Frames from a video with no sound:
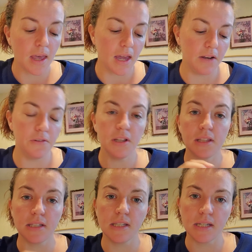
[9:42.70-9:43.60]
And I feel like
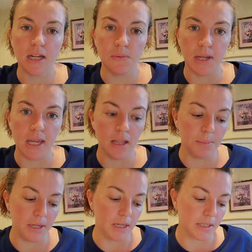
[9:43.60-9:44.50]
this is kind of what
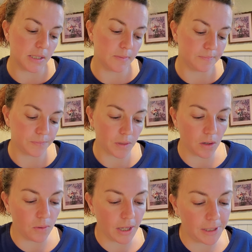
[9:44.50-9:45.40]
Helaman does.
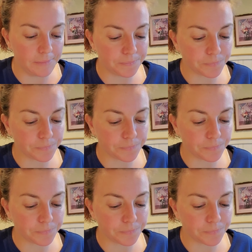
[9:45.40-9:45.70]
Okay?